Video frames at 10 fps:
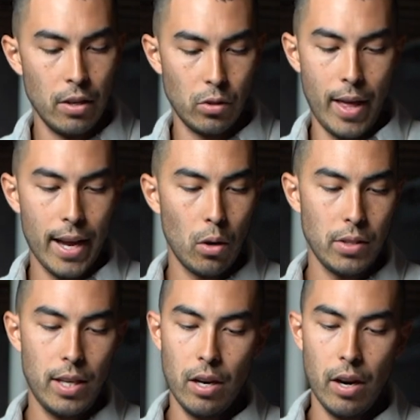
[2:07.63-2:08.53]
So that
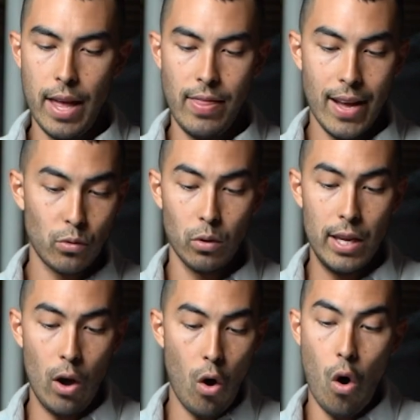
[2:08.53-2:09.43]
goes here, and that's
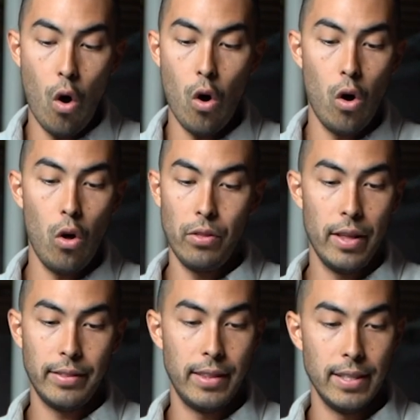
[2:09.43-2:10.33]
really all
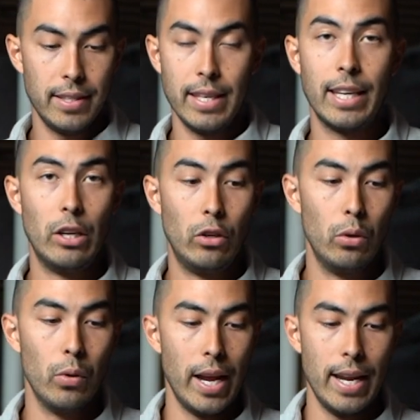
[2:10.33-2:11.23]
that this thing can
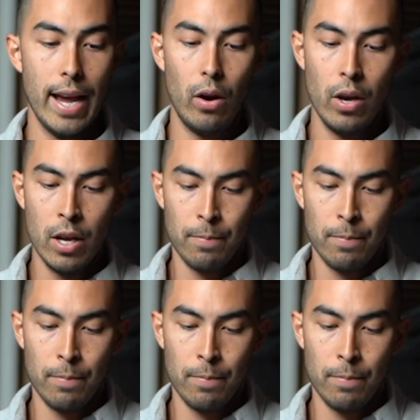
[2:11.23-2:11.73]
do right now.